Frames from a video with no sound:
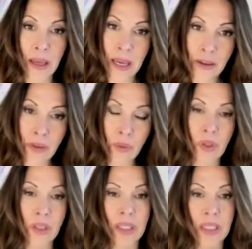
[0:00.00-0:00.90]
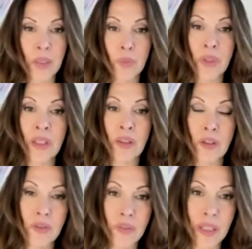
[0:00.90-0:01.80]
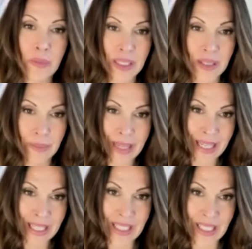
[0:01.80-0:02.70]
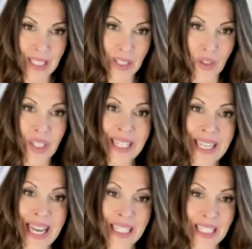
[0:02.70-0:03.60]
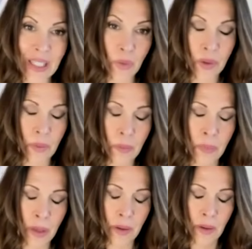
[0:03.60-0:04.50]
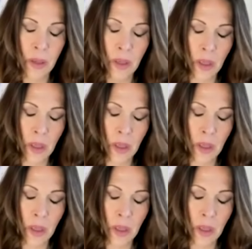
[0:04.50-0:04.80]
Everyone is bringing their feminine back into here, connecting with Mother,